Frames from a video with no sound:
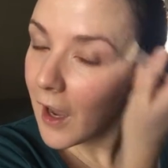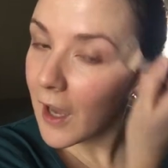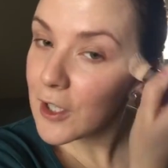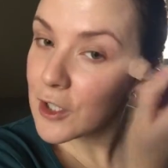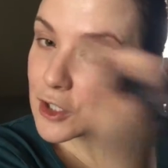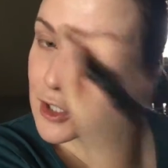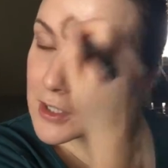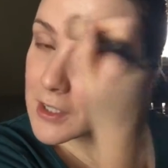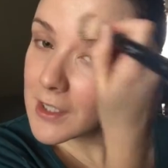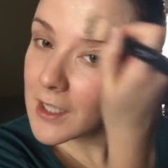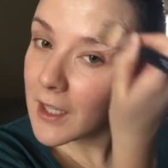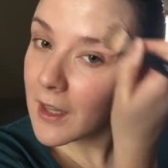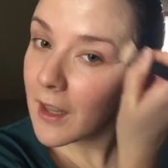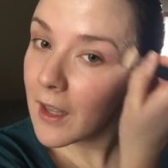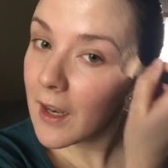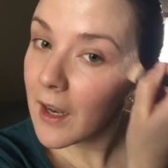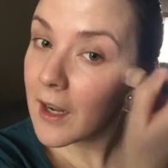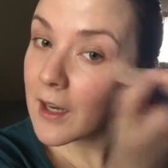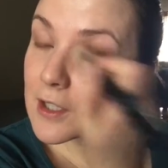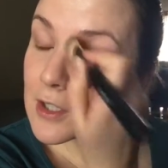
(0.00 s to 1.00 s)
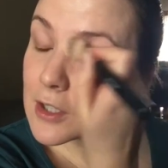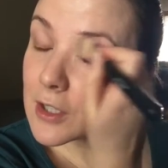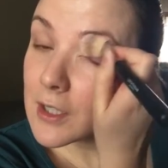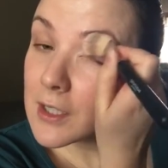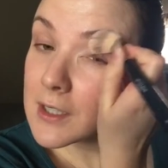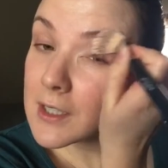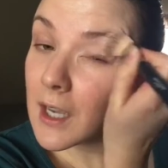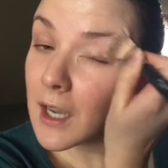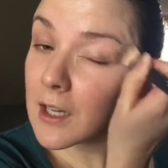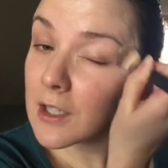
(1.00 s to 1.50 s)
I shouldn't say that
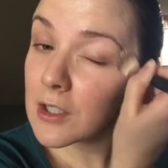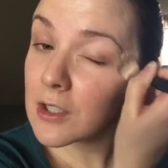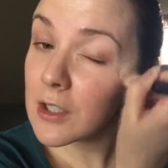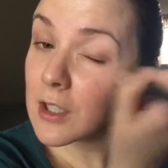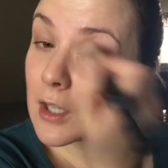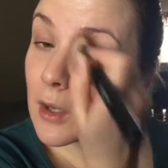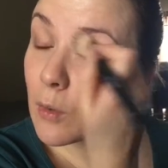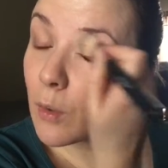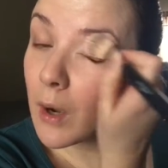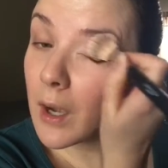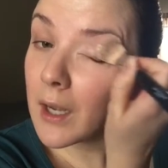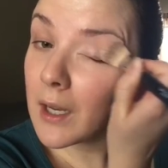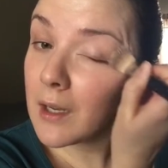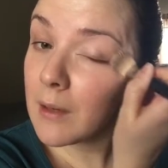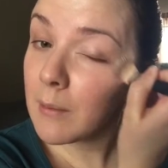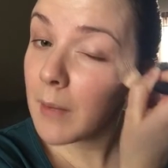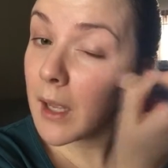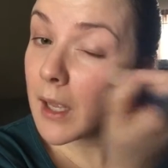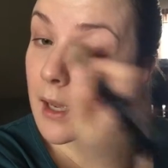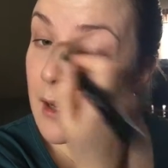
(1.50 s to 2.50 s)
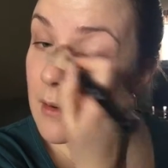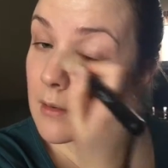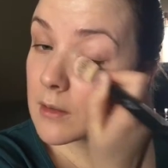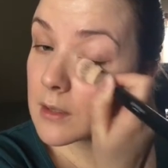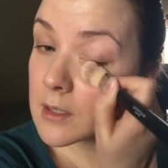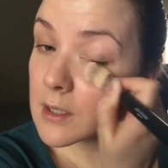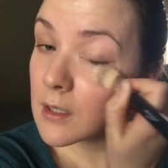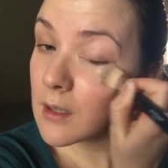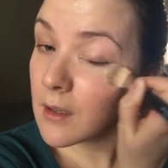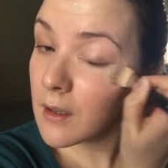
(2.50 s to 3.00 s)
actually. It's actually quiet in my
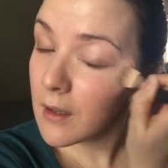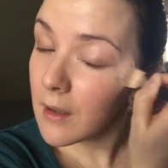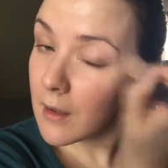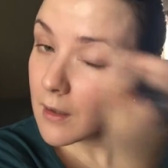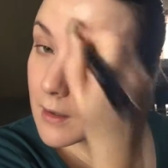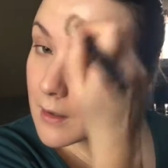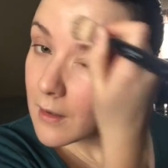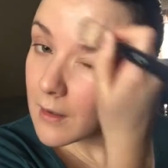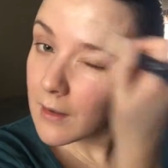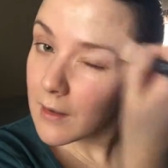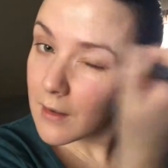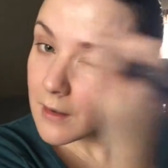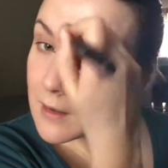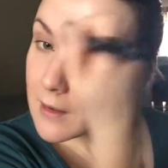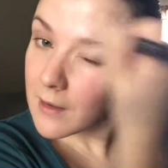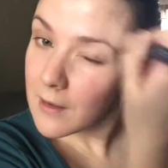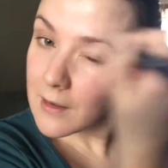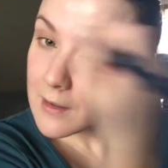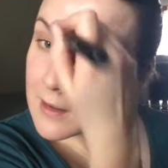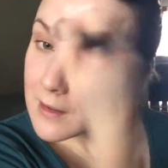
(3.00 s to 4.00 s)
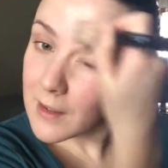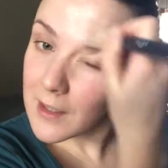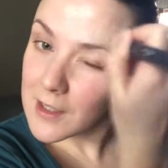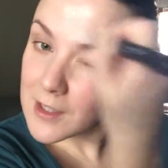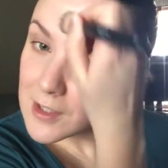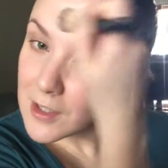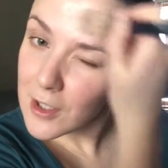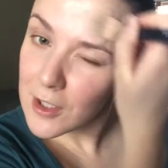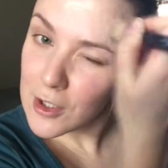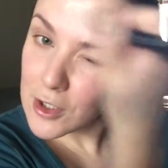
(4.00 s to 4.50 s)
house.
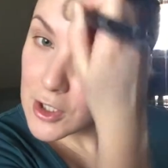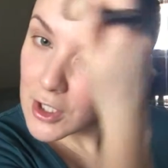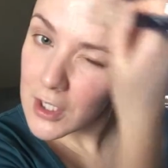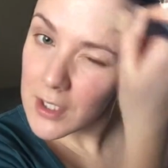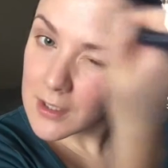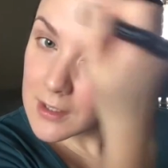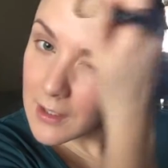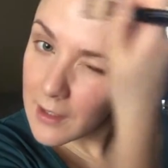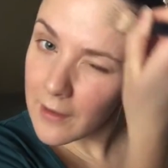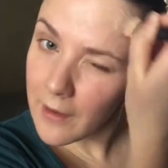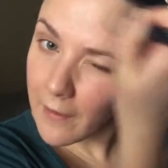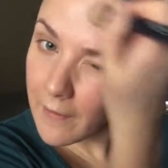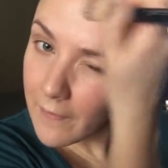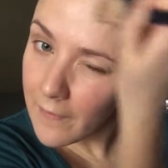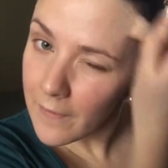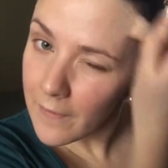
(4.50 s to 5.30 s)
Let's not jinx it.